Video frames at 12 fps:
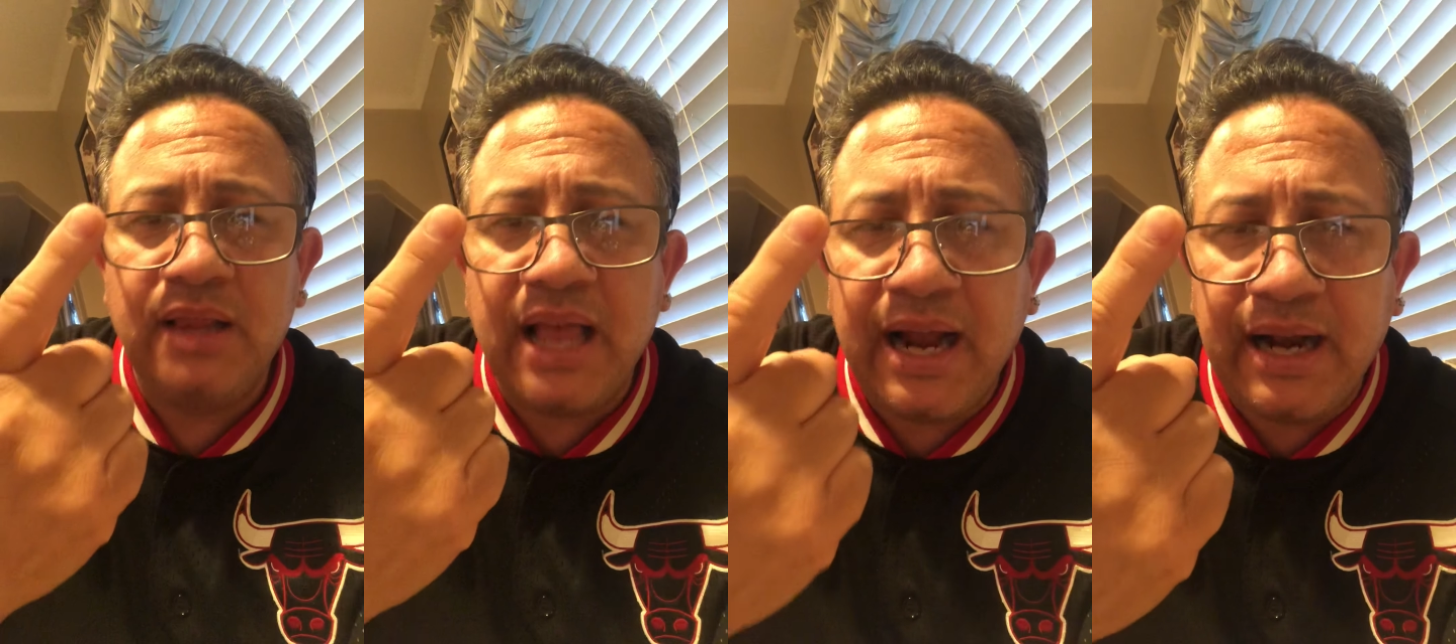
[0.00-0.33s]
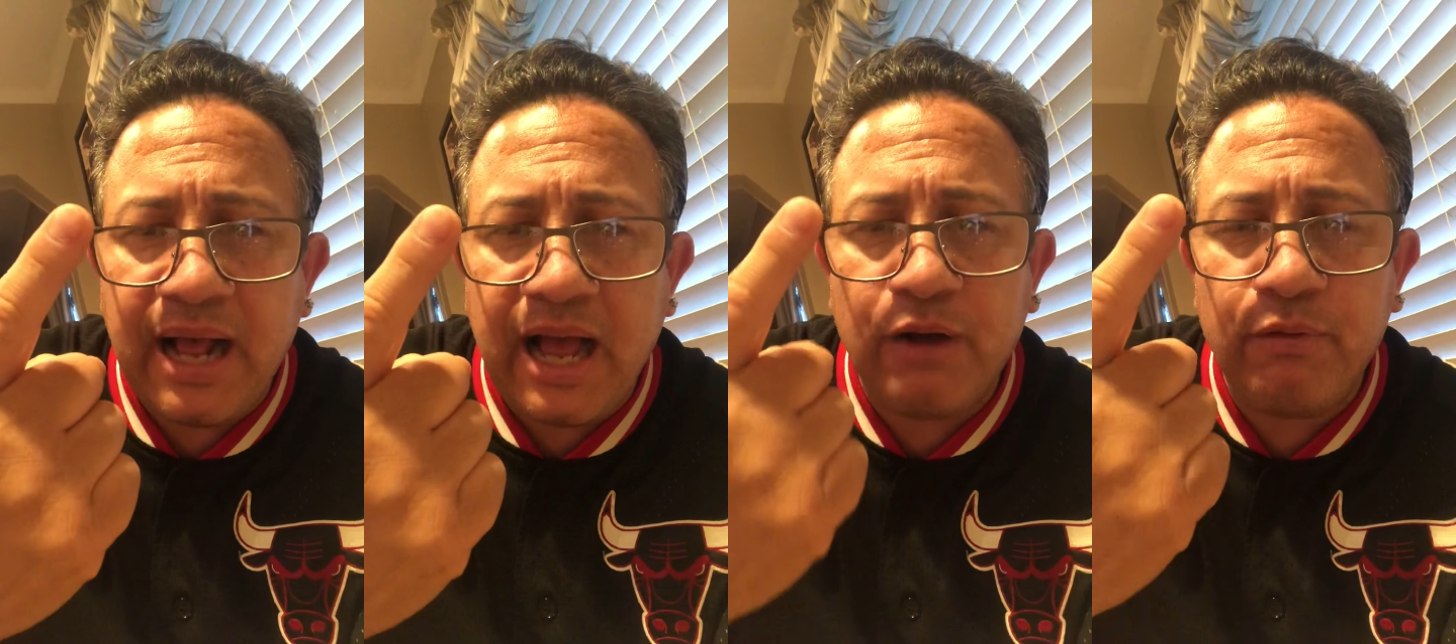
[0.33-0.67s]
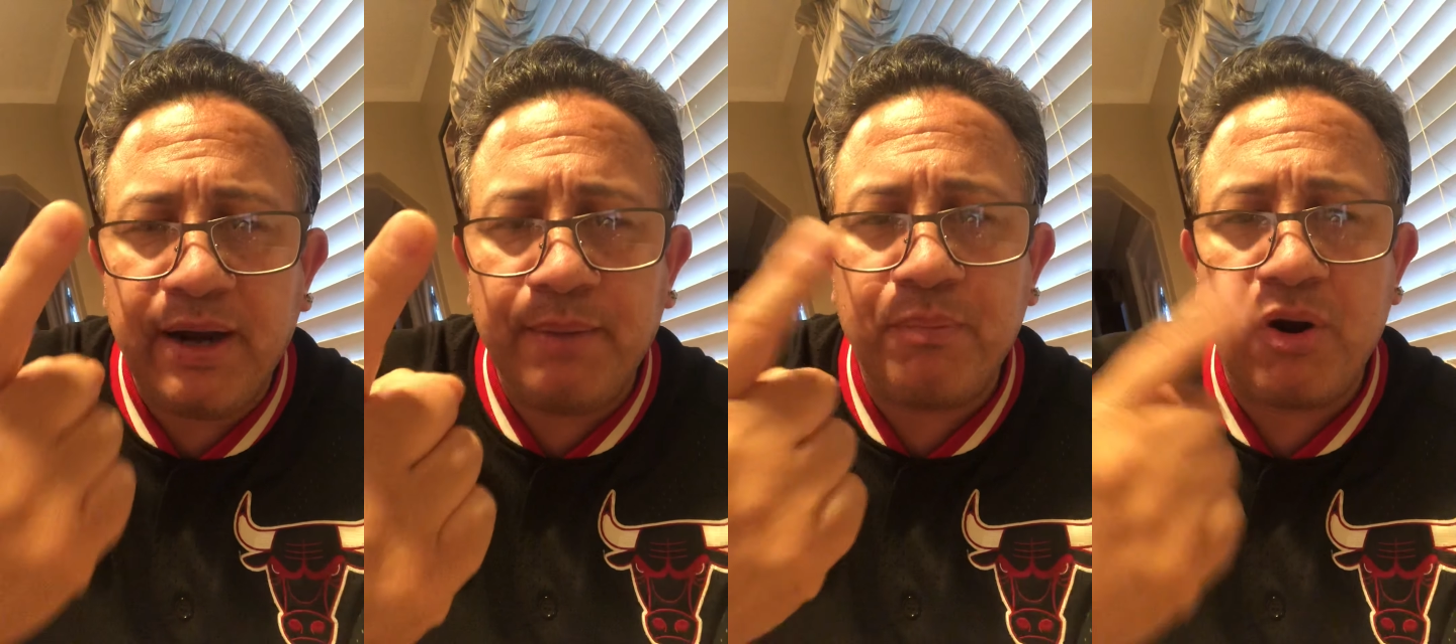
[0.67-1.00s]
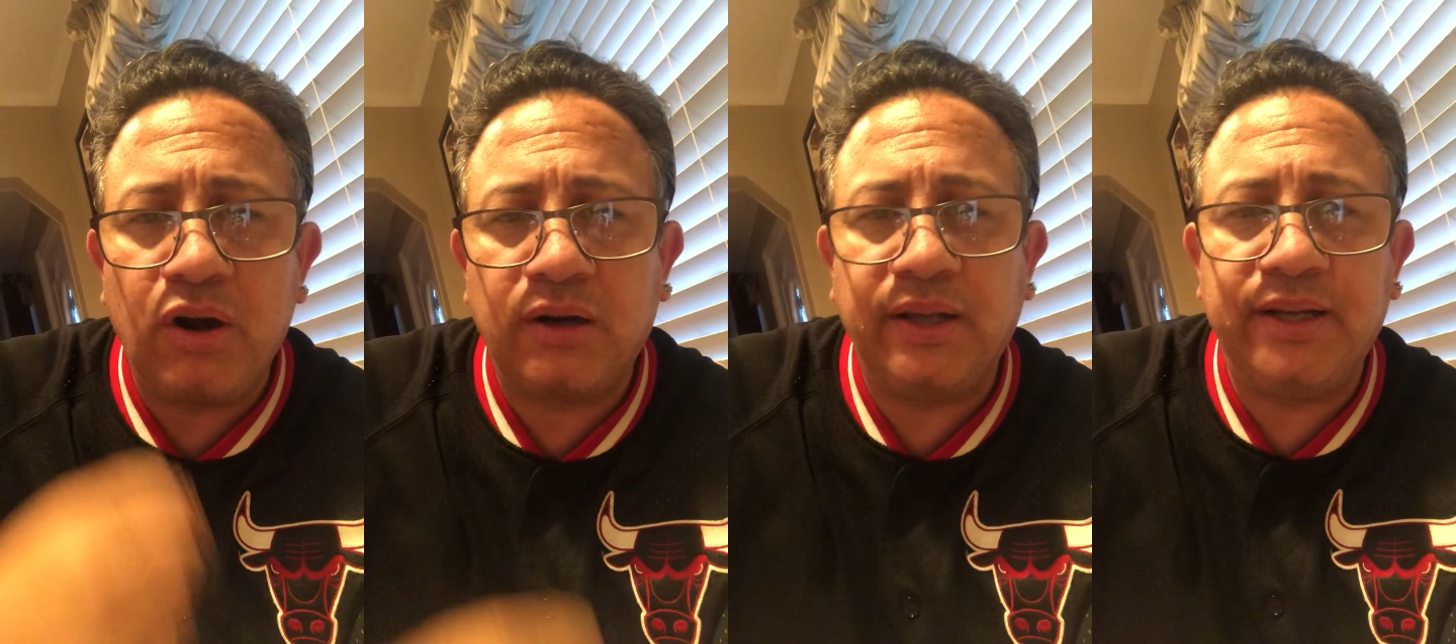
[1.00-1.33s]
And Iran
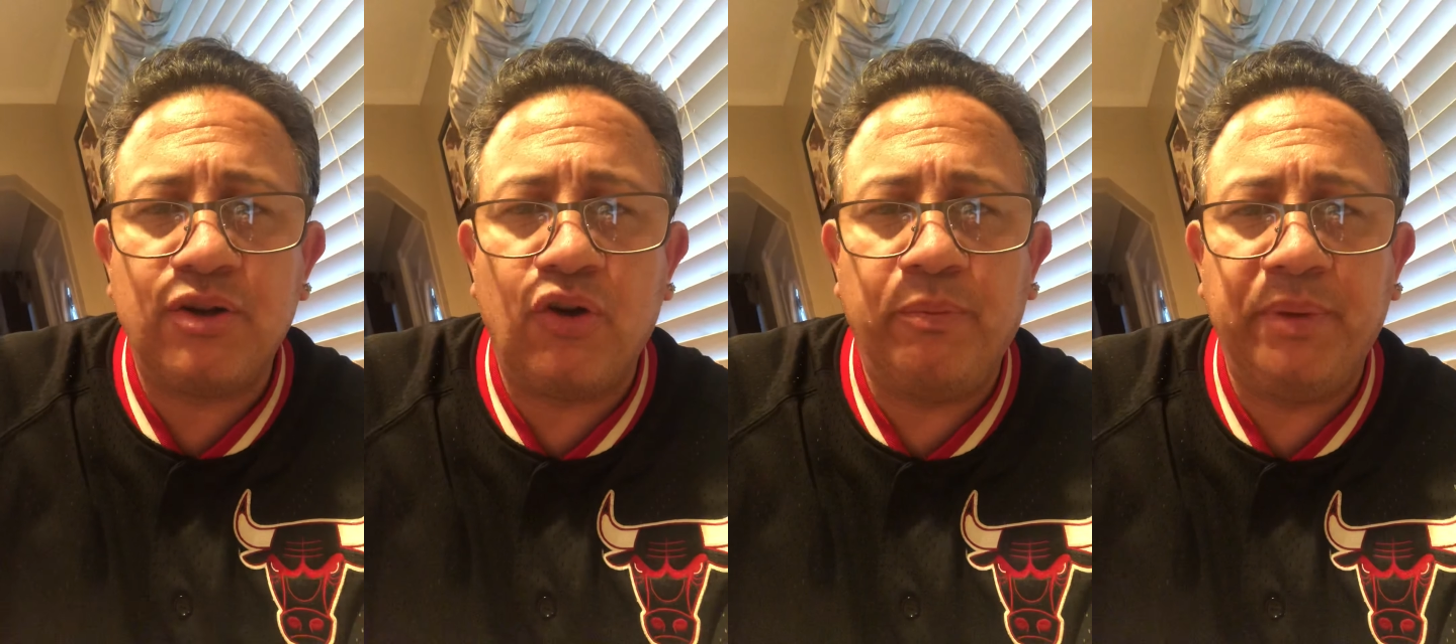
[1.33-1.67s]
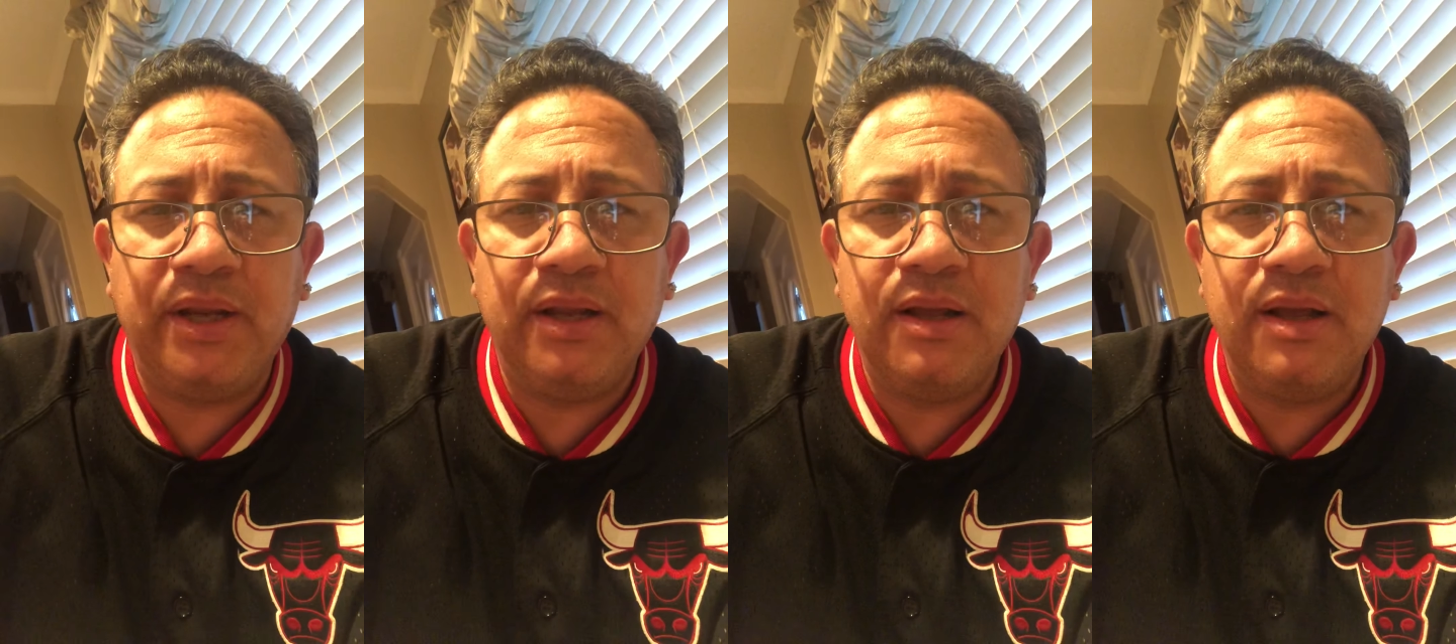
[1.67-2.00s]
Barkley told me